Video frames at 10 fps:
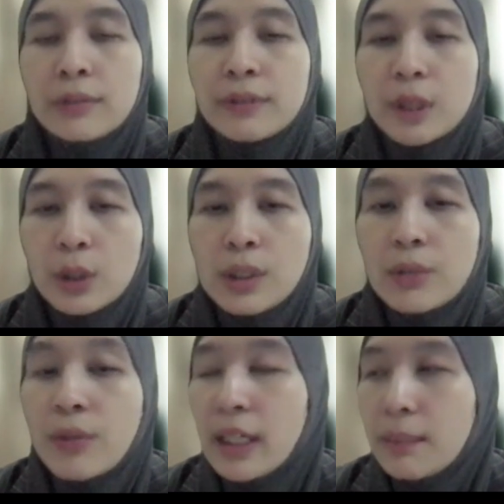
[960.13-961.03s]
followed
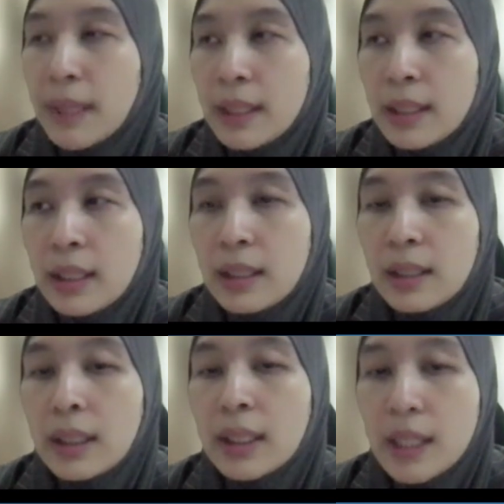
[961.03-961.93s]
the recommended
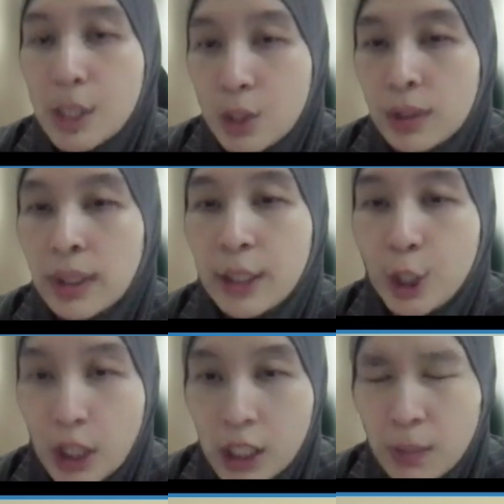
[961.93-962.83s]
insulin
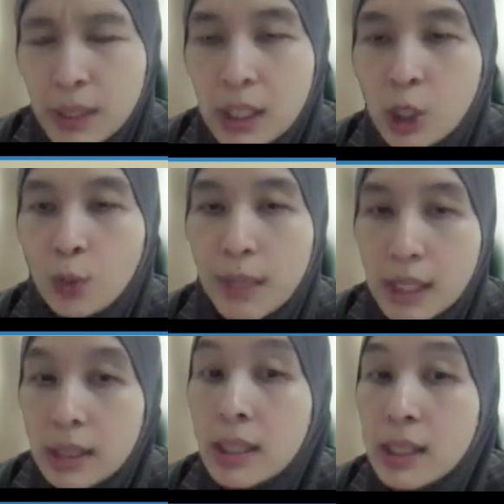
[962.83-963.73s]
adjustments to
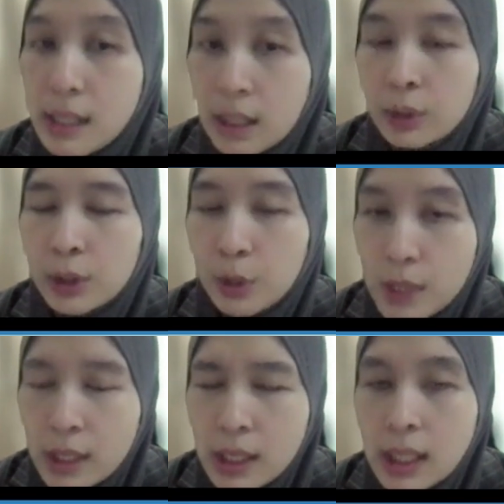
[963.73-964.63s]
basal and sahur
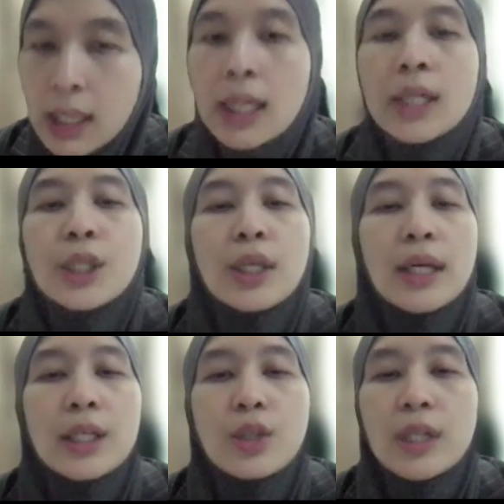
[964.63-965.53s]
doses
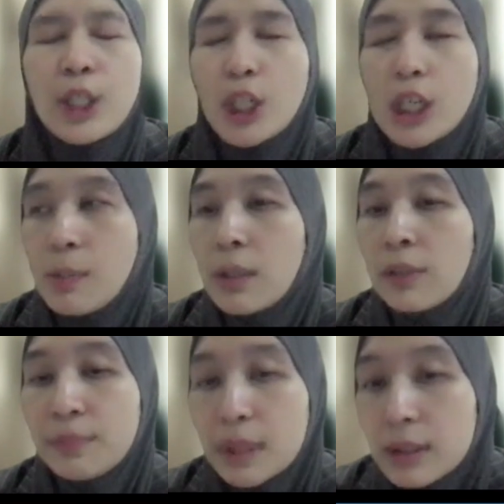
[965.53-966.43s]
and to the adjustment
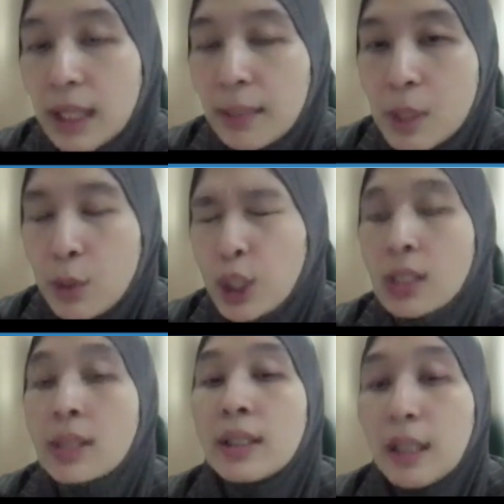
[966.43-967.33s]
of meal timings, which is
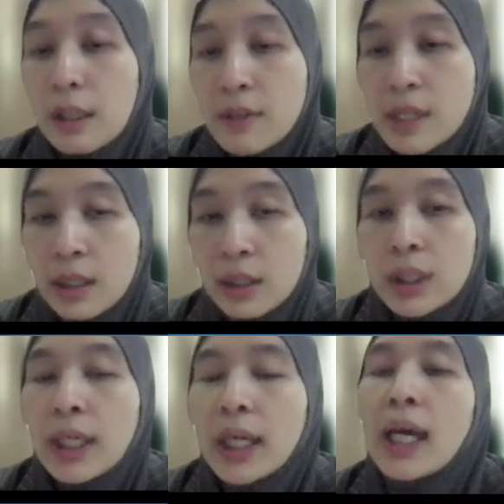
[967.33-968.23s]
the delay of
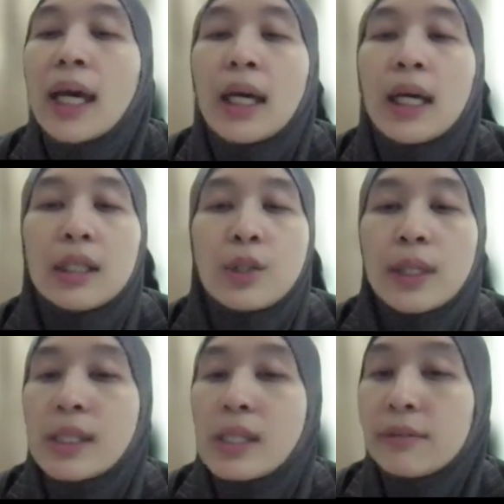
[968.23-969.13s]
sahur, and as
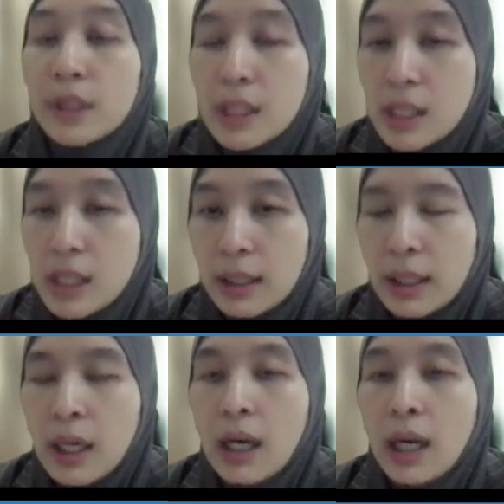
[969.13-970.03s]
well as the fluid intake,
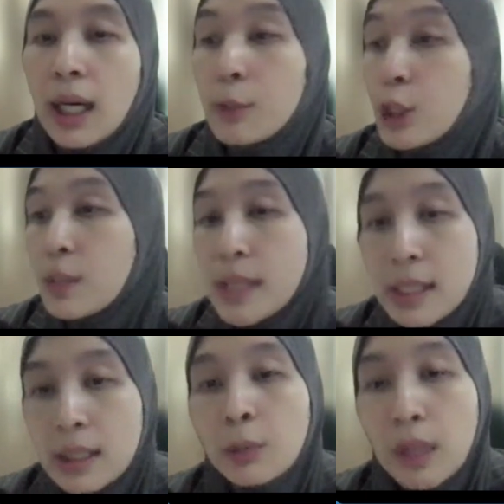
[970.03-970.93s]
which is
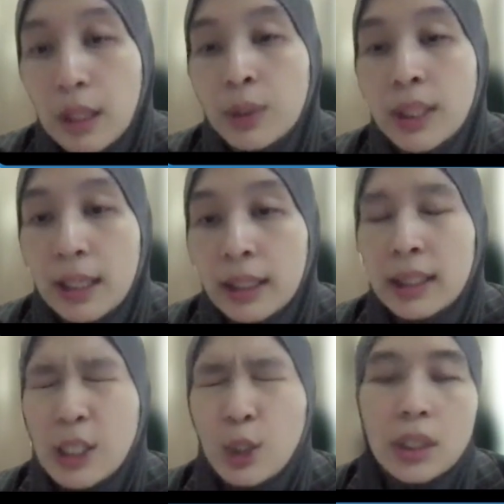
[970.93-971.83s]
basically what our DAR
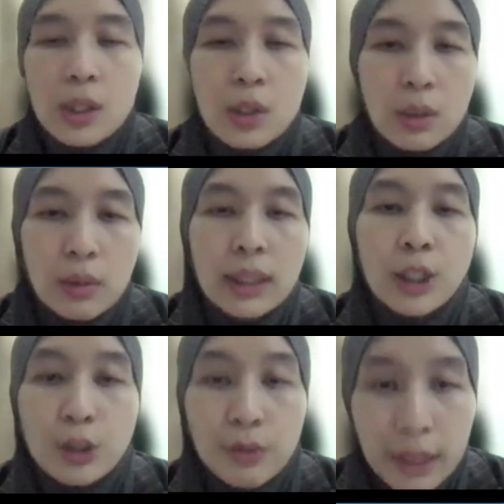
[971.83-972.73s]
guidelines 2021
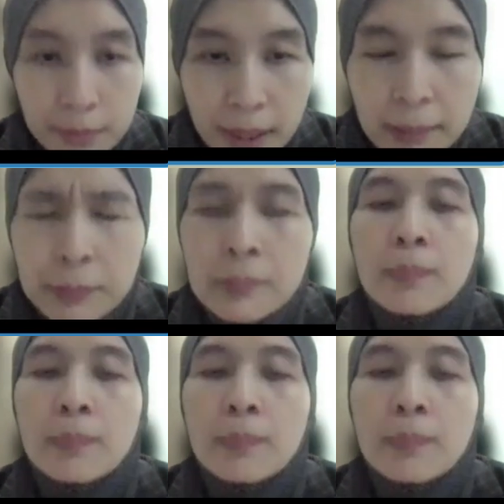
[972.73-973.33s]
actually recommend.